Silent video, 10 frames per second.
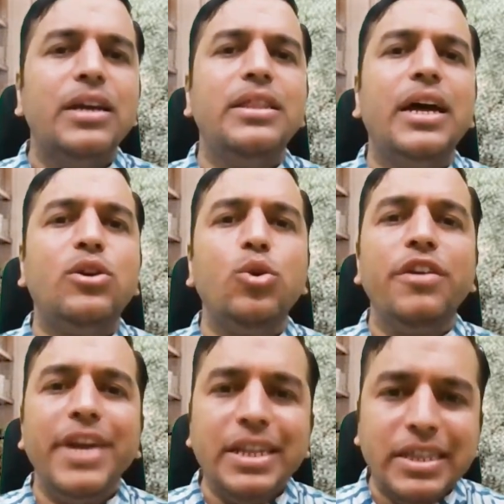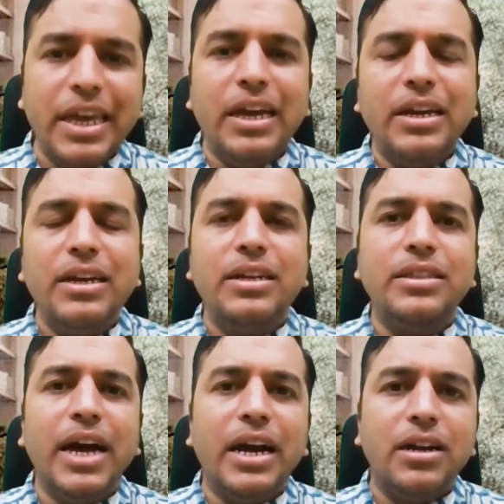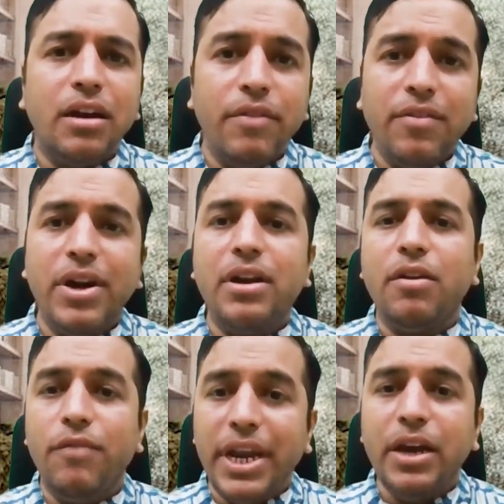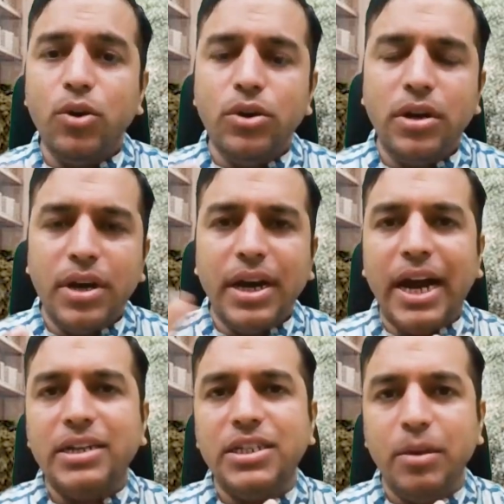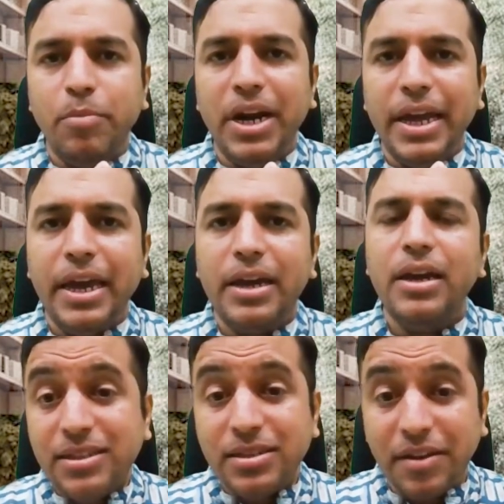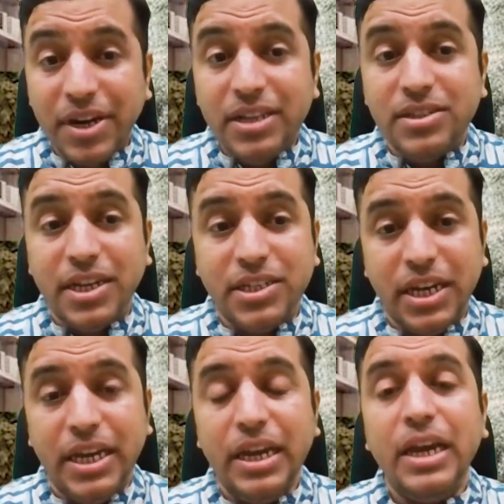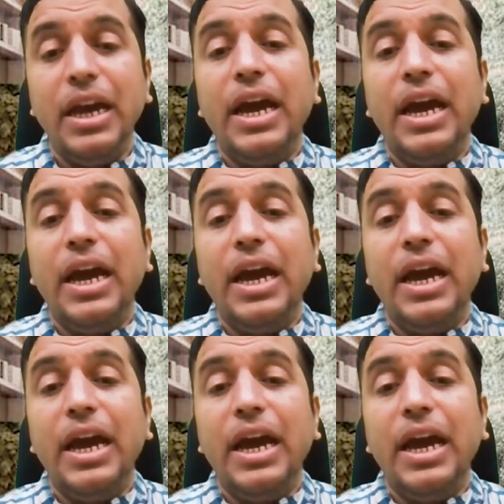that to even think that we were very good at shipbuilding in the 17th century,